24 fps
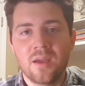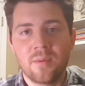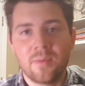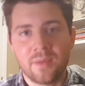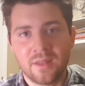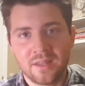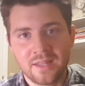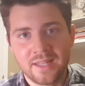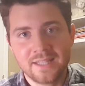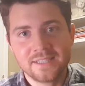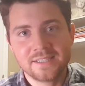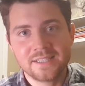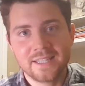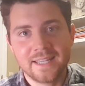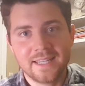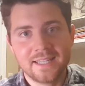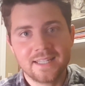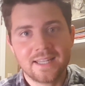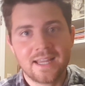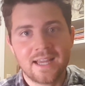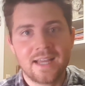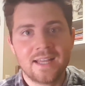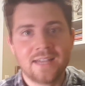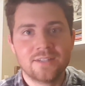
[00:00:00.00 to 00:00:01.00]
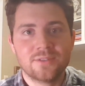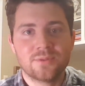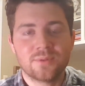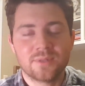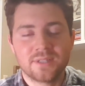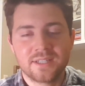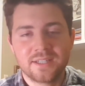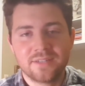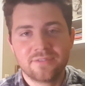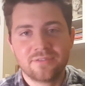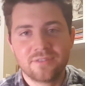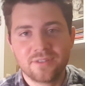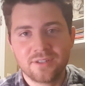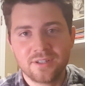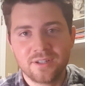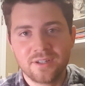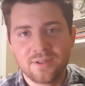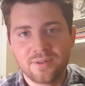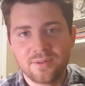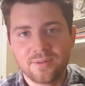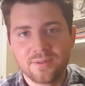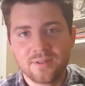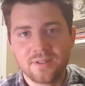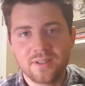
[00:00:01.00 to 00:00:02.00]
but let's get on to a different
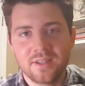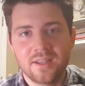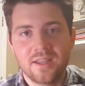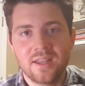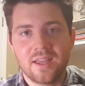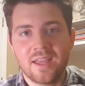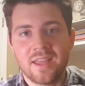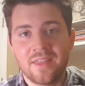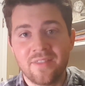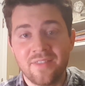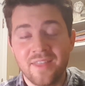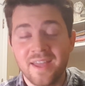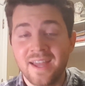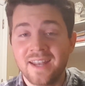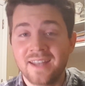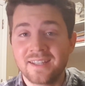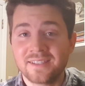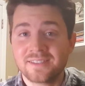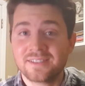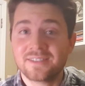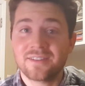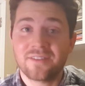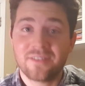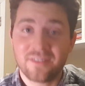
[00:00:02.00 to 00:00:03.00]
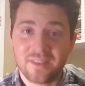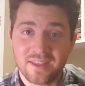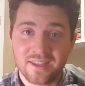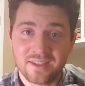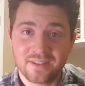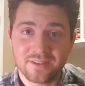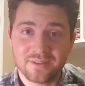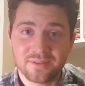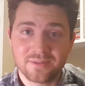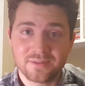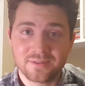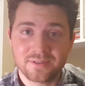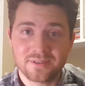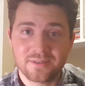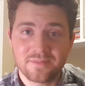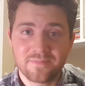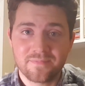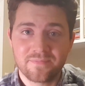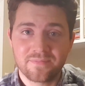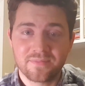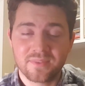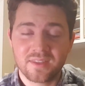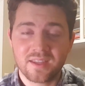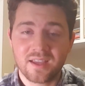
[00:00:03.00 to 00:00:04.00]
note, and that is to thank yous.
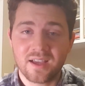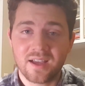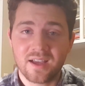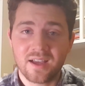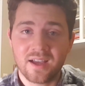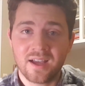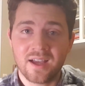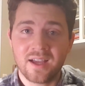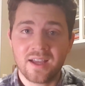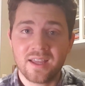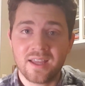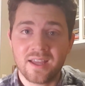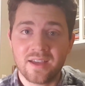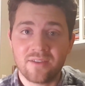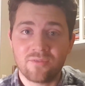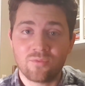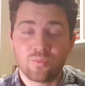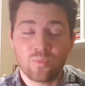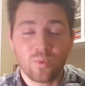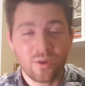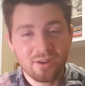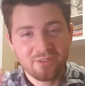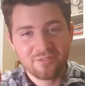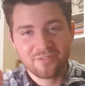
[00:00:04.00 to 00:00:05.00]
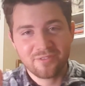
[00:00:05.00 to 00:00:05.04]
I have one